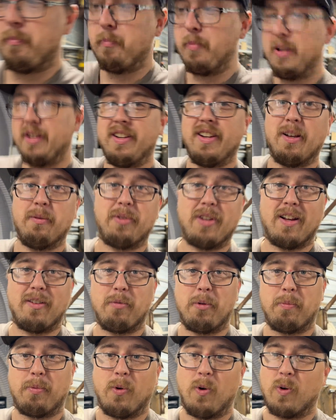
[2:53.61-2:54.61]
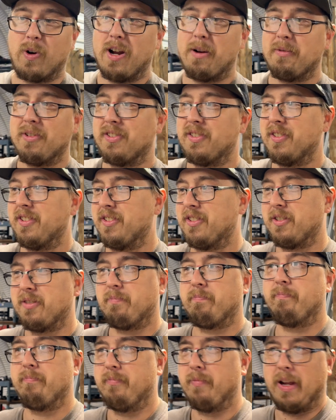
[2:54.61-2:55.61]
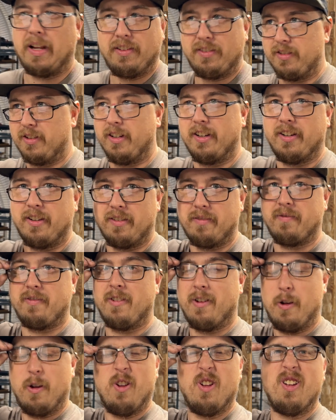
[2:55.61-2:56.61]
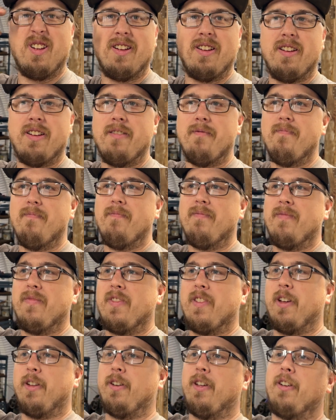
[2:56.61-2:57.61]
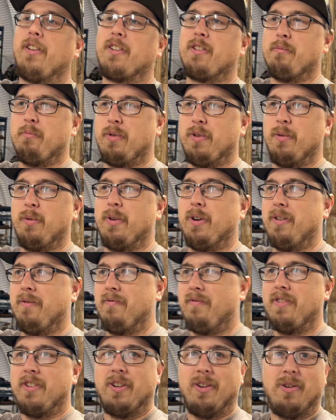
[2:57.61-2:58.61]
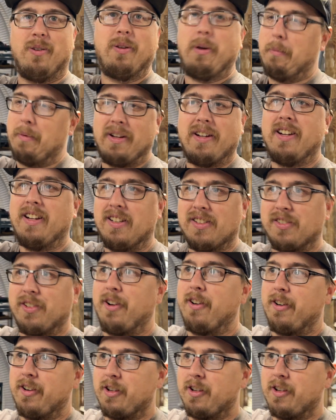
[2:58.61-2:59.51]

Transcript: PDMs have to be programmed. It's, it's basically a another computer. You know, I mean, it is another